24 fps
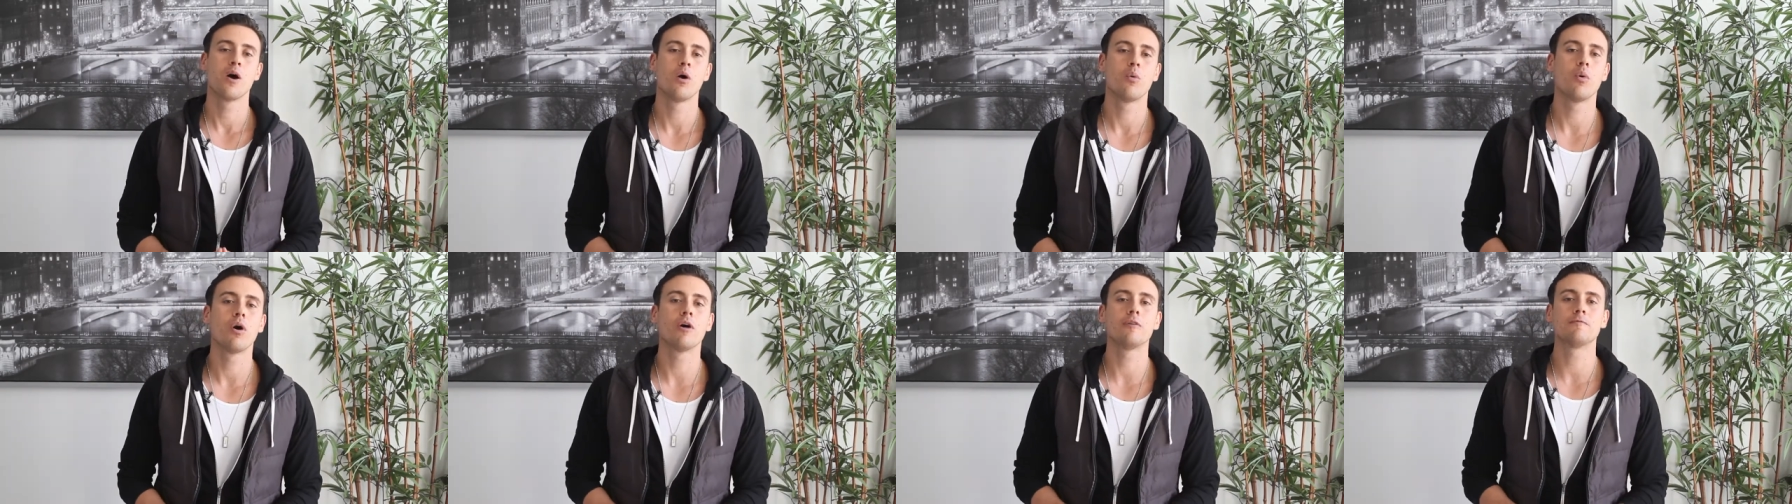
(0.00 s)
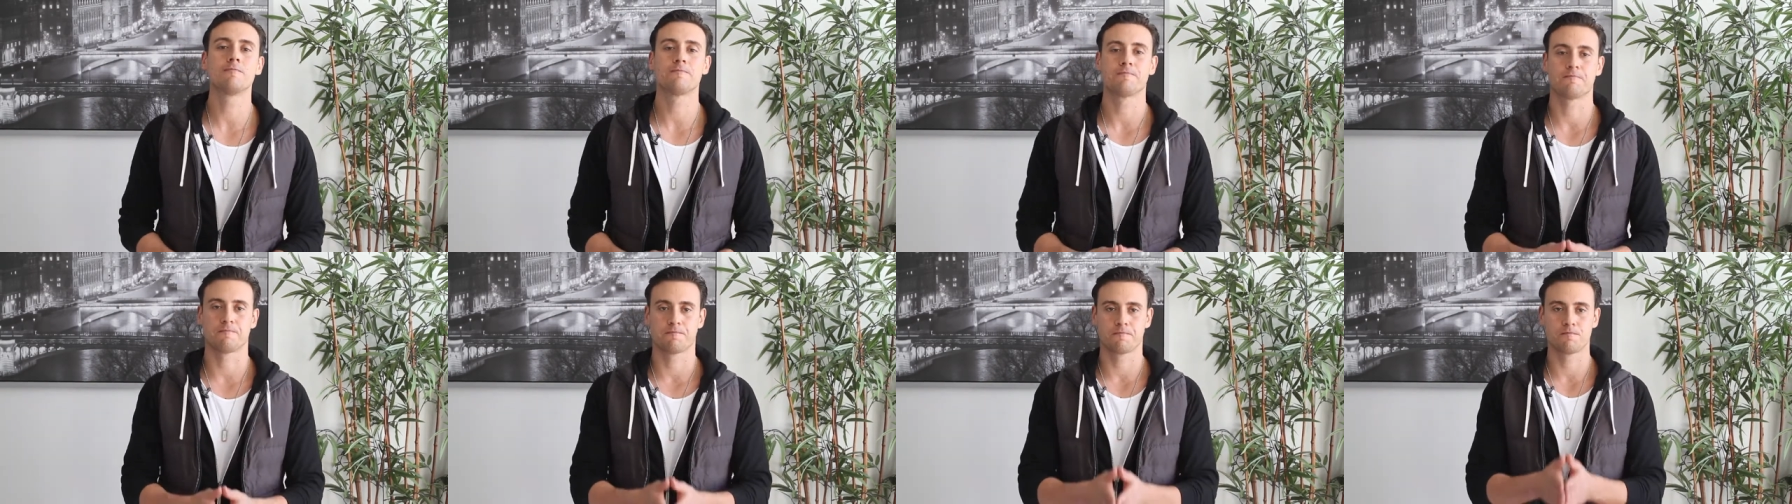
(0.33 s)

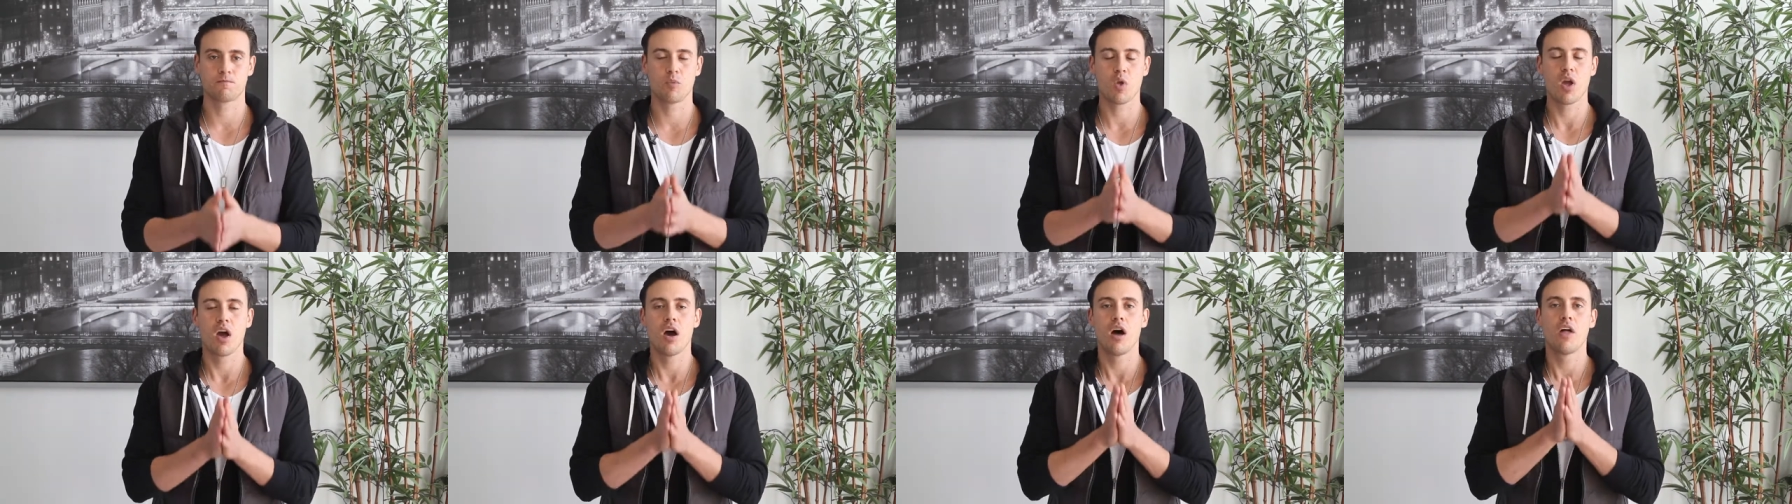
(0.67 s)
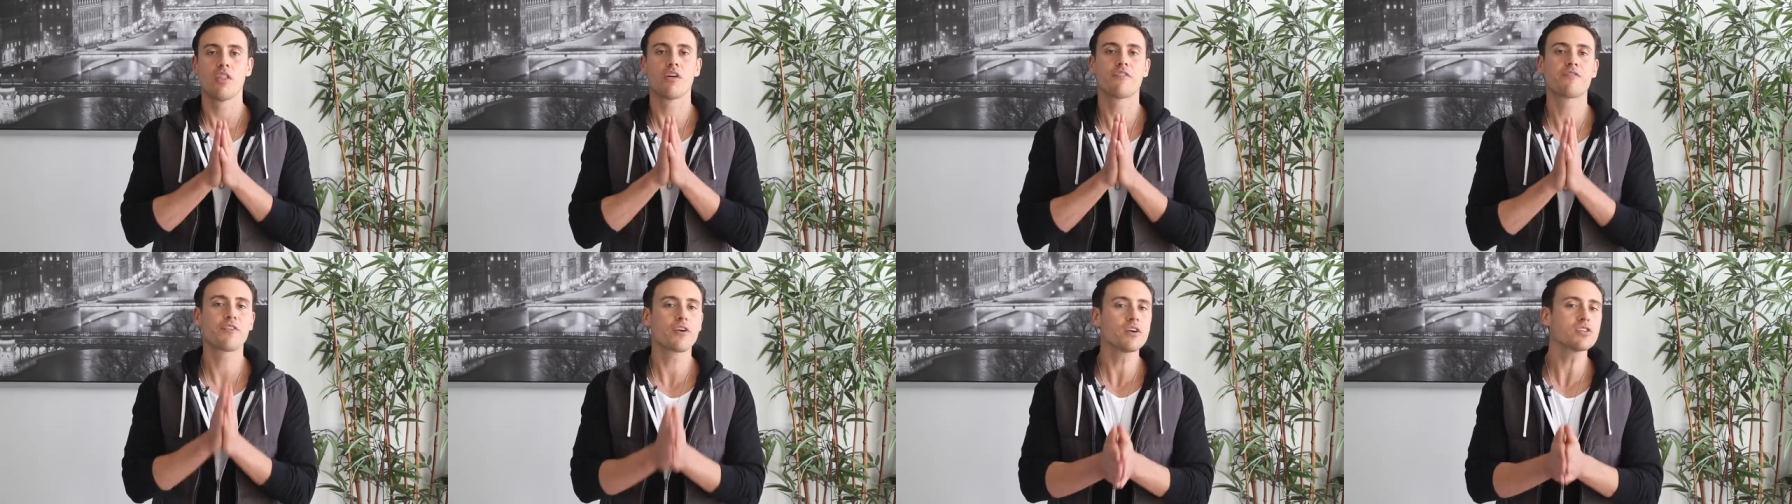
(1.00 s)
Well,
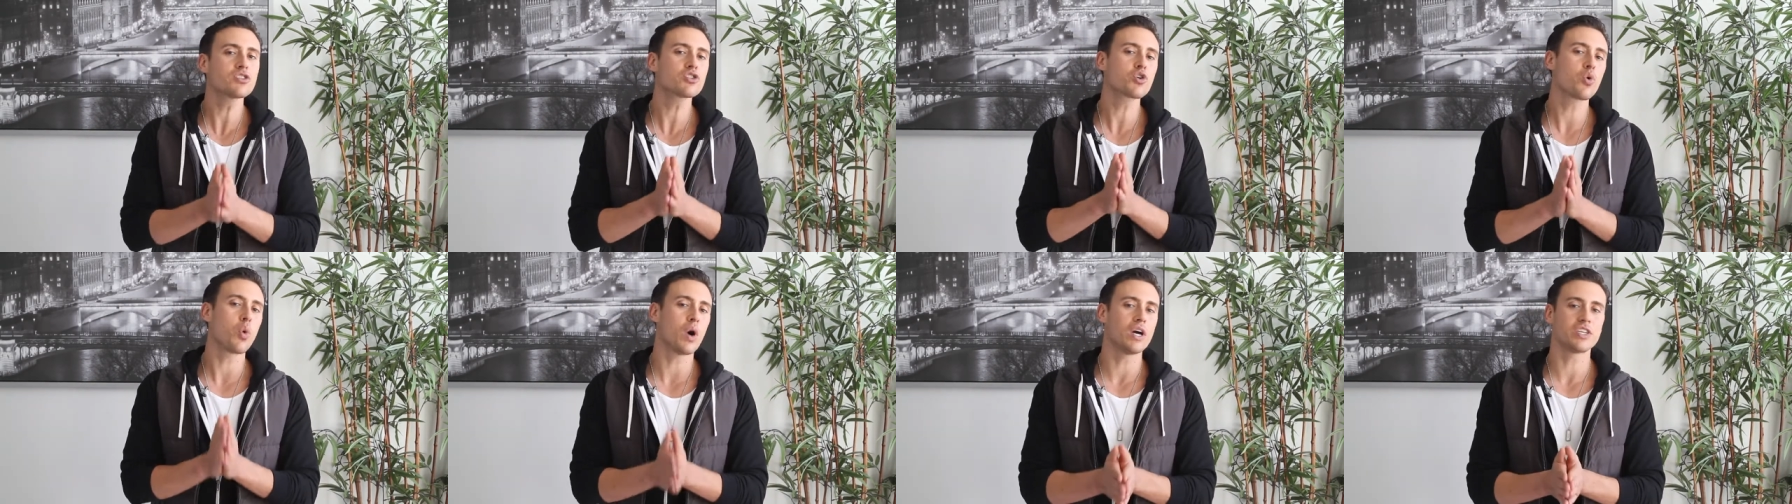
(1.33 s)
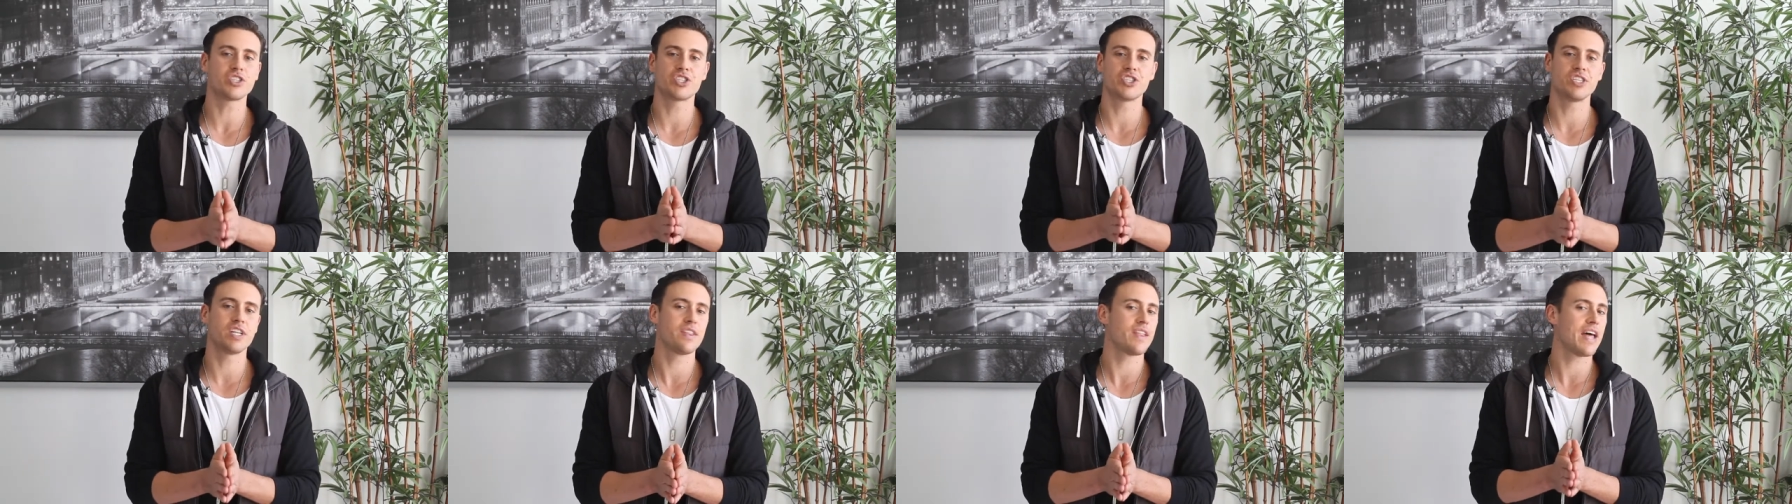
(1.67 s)
the first
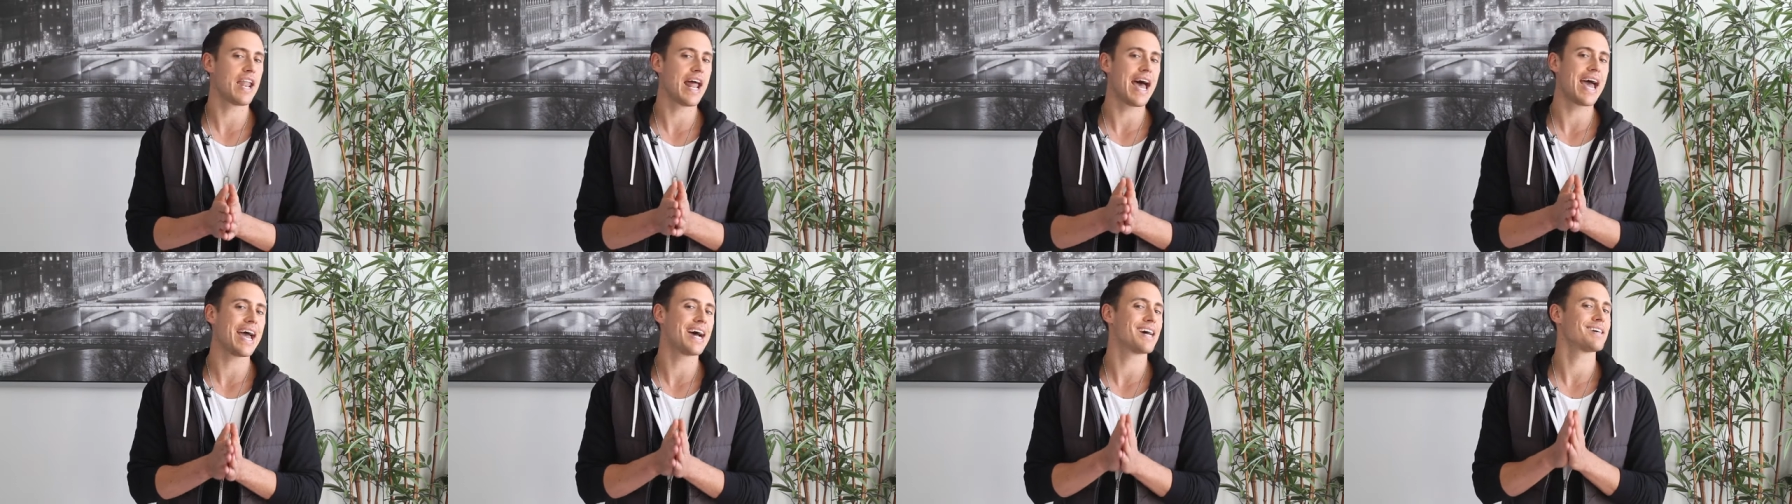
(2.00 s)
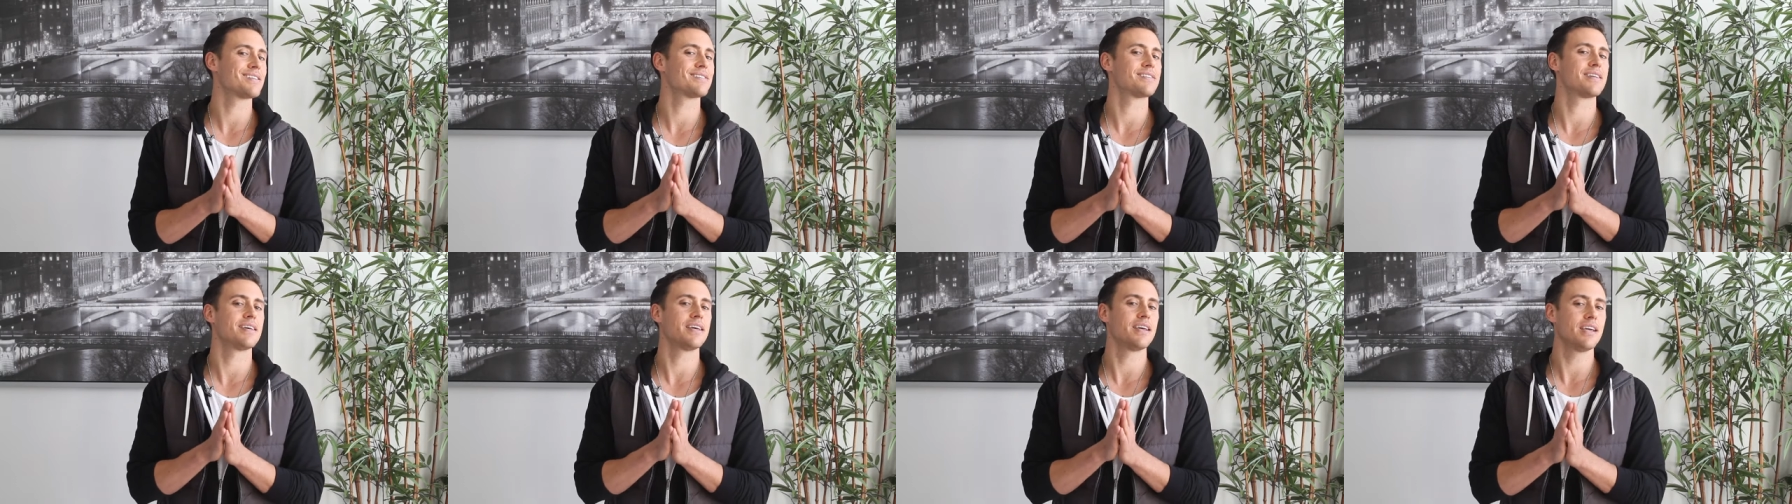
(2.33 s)
question that I
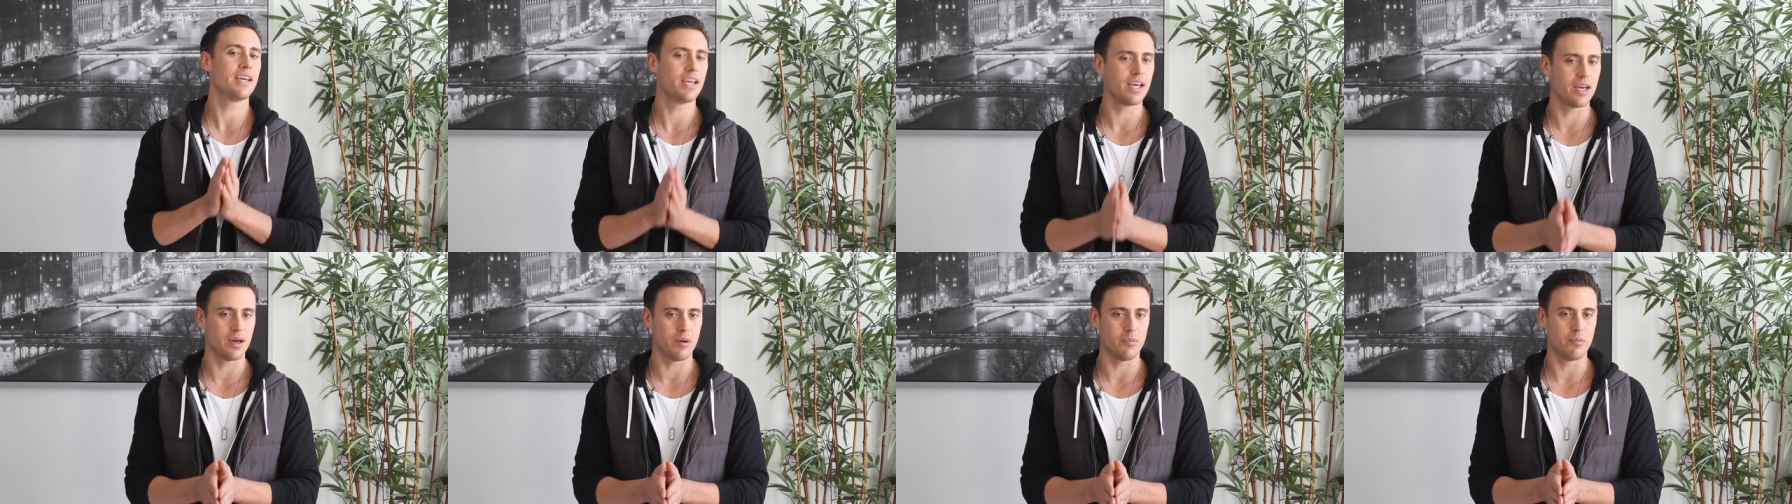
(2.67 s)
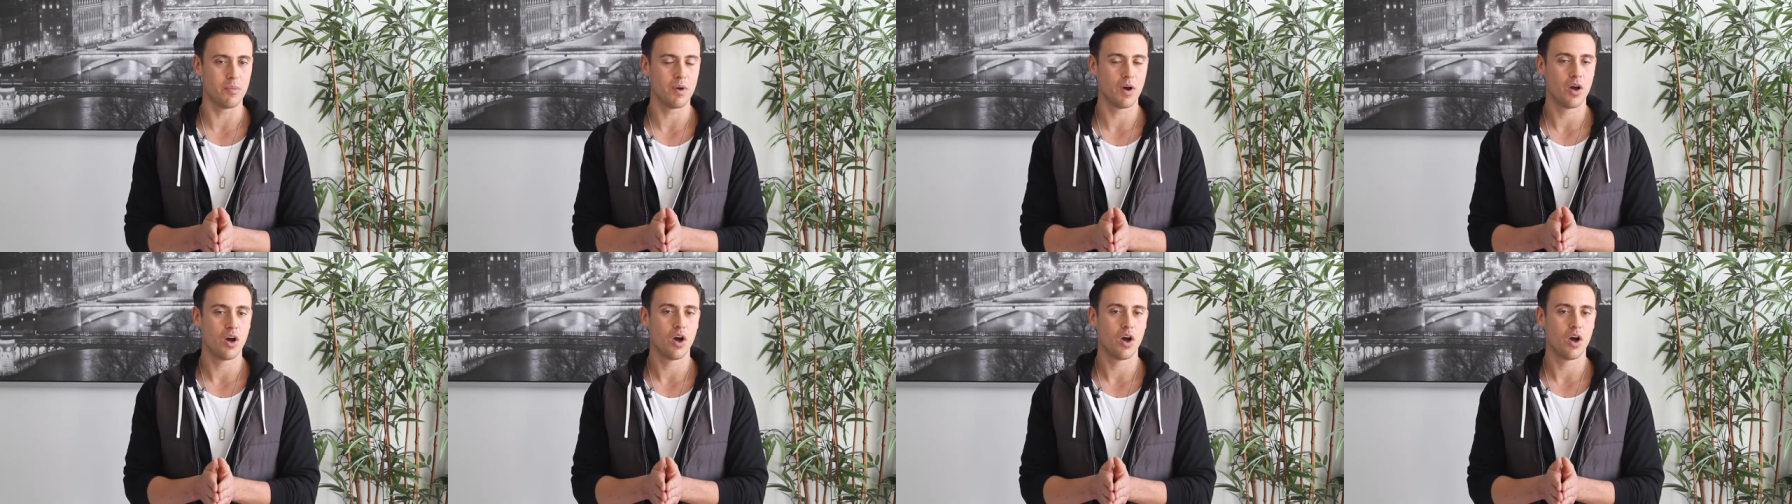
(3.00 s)
asked him